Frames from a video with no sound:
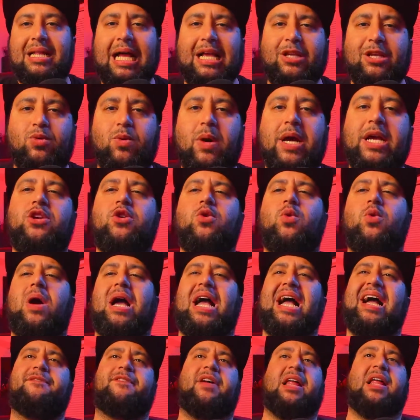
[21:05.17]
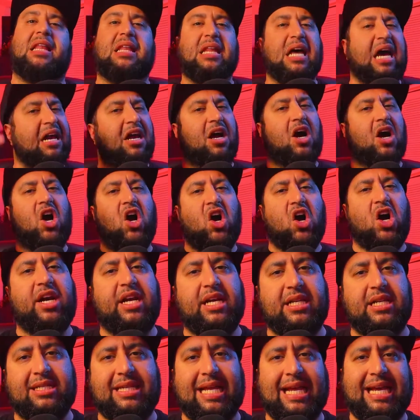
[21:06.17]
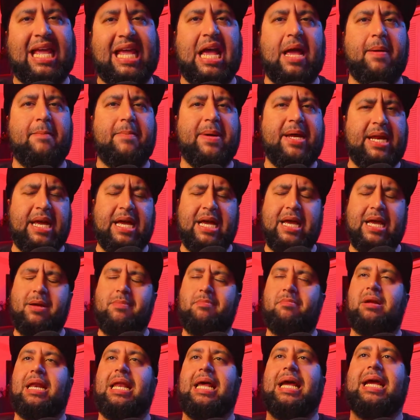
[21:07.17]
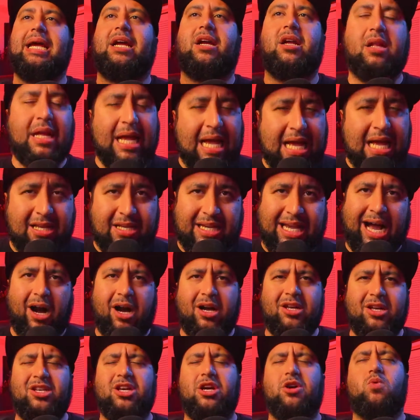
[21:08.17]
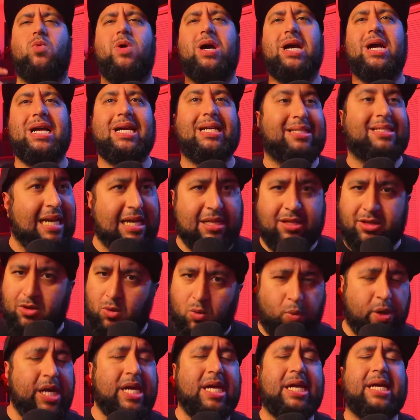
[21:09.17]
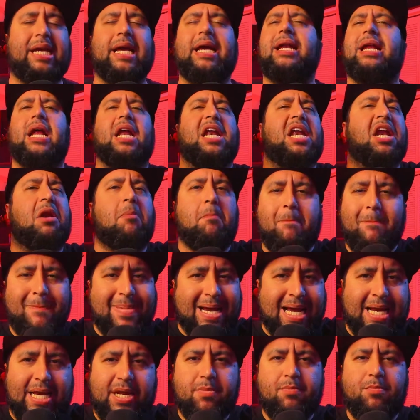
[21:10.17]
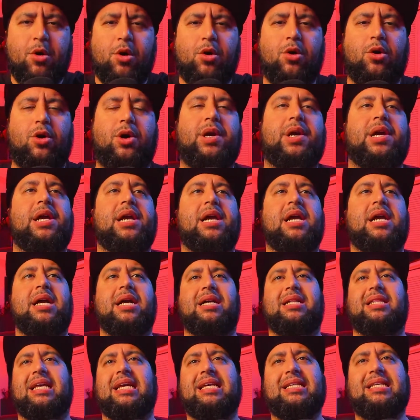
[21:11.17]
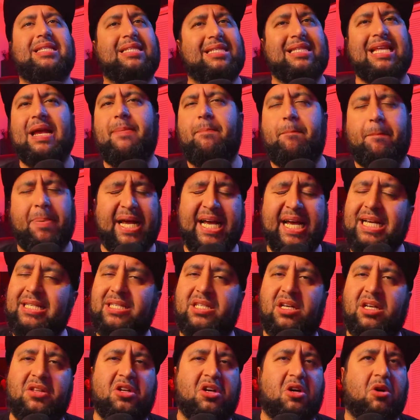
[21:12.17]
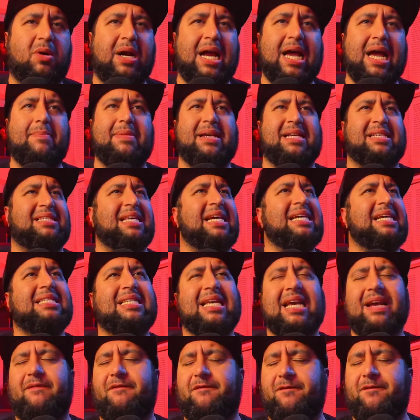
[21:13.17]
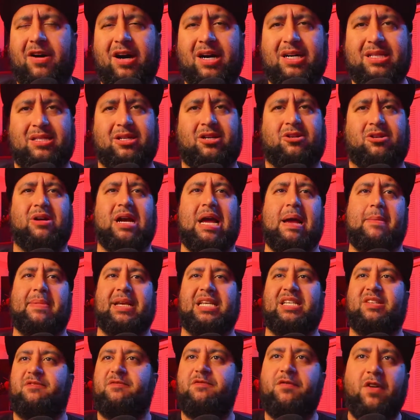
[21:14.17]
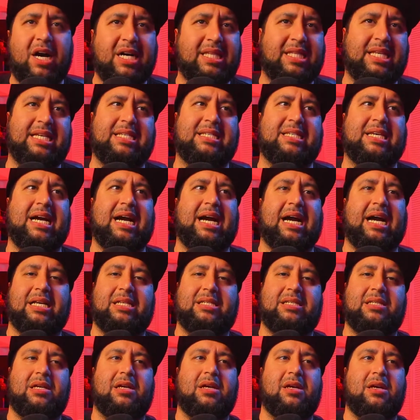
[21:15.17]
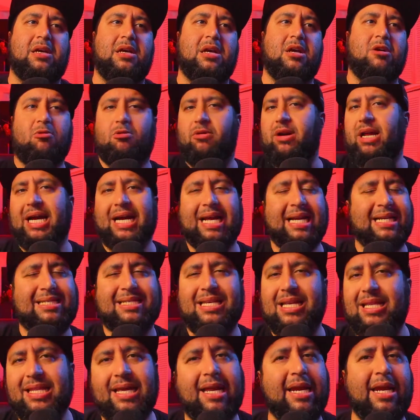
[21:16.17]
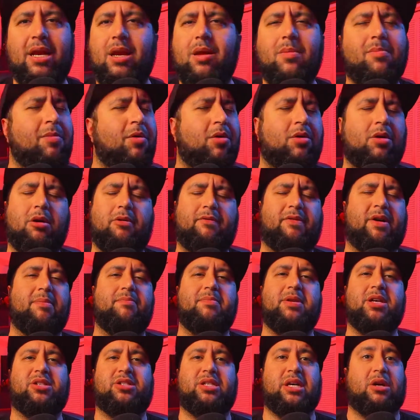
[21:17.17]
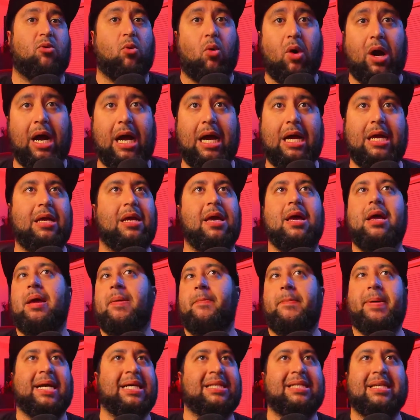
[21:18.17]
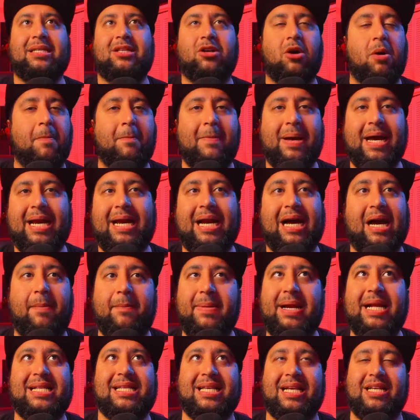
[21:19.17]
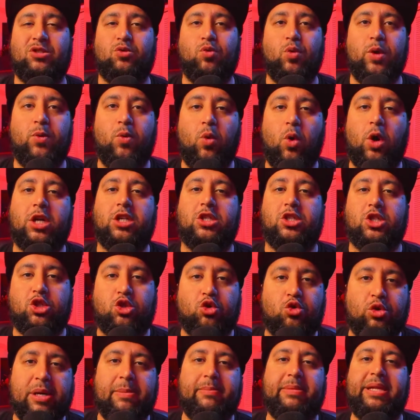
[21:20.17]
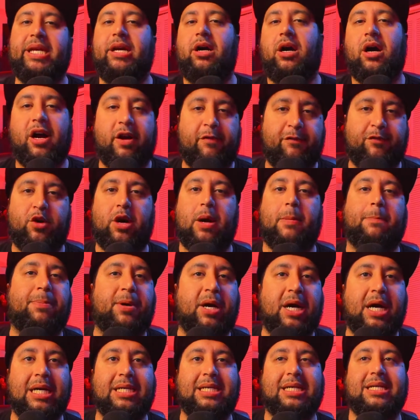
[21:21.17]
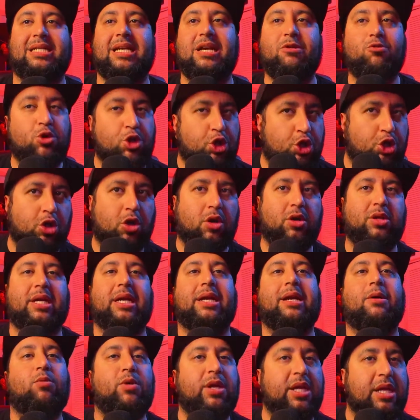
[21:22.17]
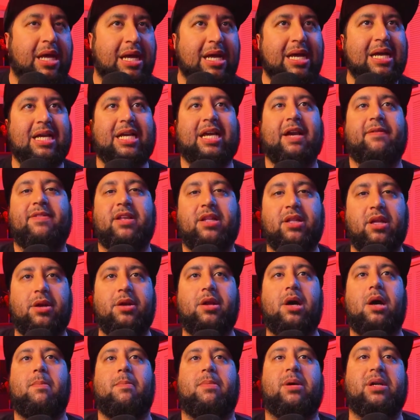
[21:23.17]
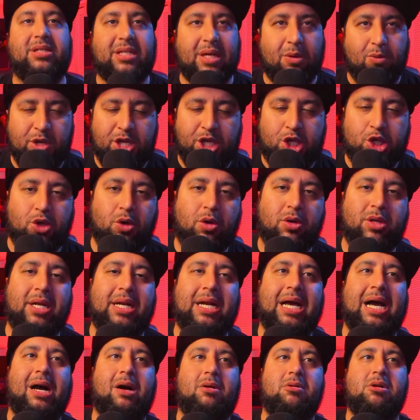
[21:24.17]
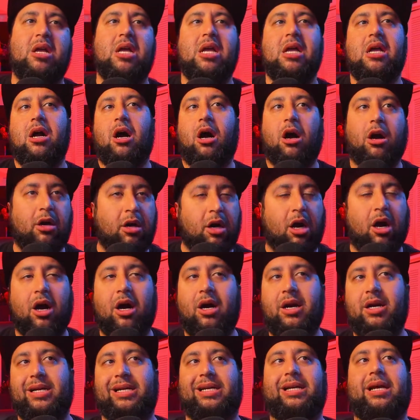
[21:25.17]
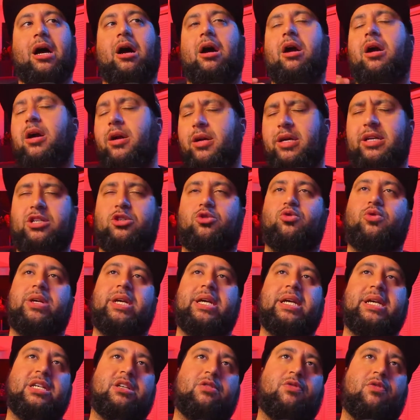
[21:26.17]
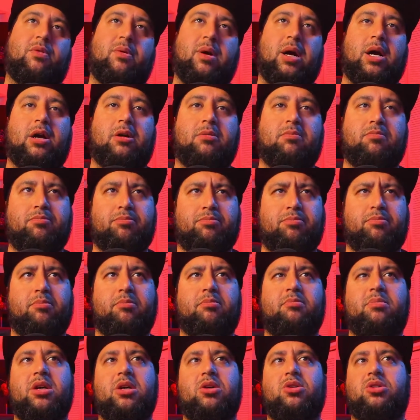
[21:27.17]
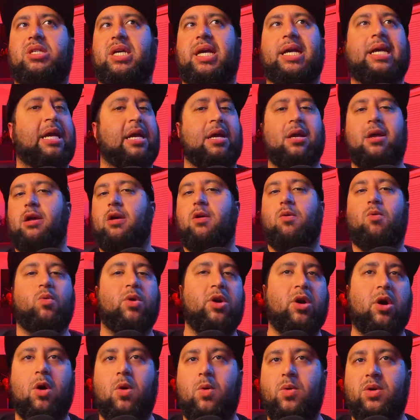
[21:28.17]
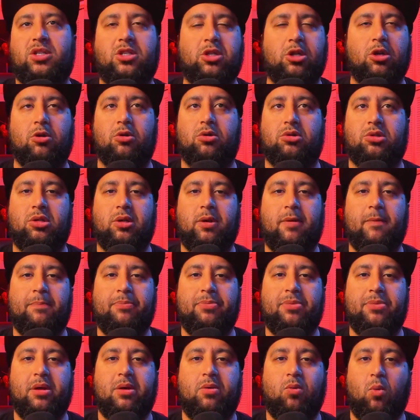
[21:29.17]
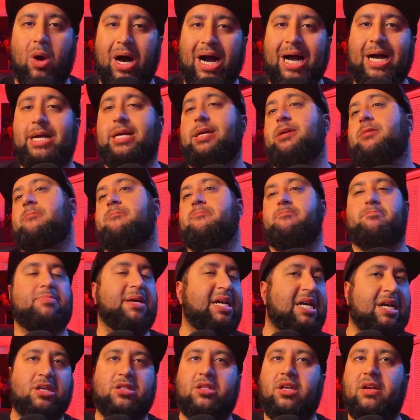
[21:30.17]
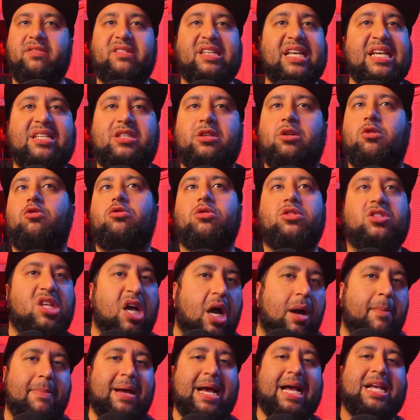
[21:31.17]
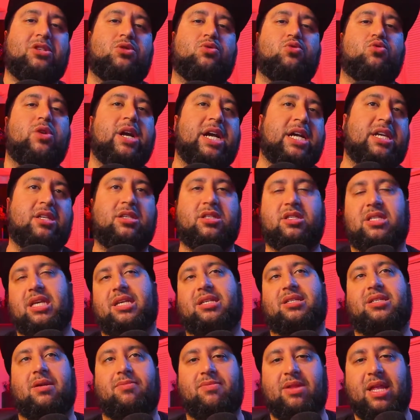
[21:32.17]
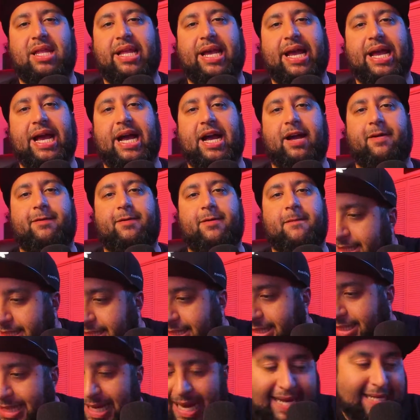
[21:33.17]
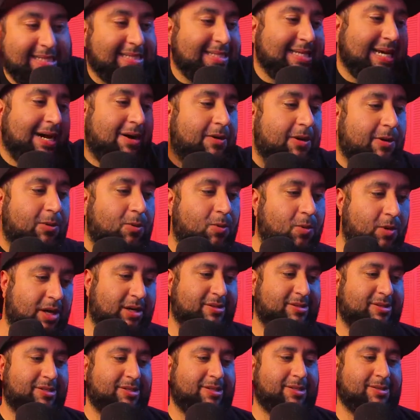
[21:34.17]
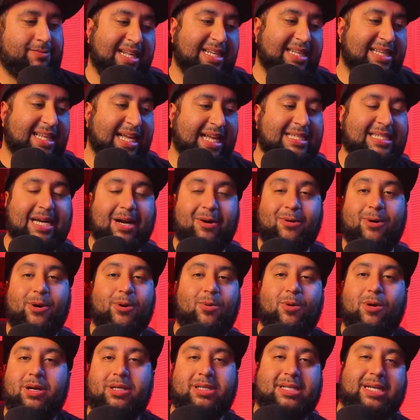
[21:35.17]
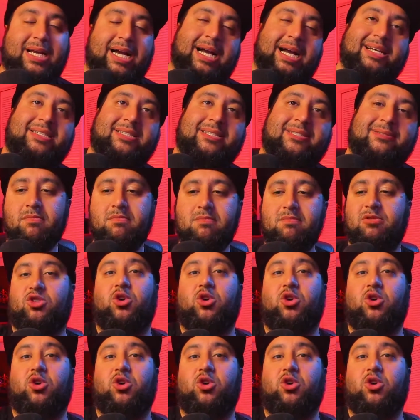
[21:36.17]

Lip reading: That's why you have a lot of artists like Eminem, like and Kanye West and The Weeknd and many more. They piss on the Grammys. They say fuck the Grammys, fuck these guys. We're not gonna send them any more of our music. Why? Because it don't matter how many times we work extremely hard for our projects and we show them and we give them the numbers and we show them how our artistry is from our music. We always lose. Why? Because of this dumbass rigged system that they have. That's how it works. That's how it works, guys.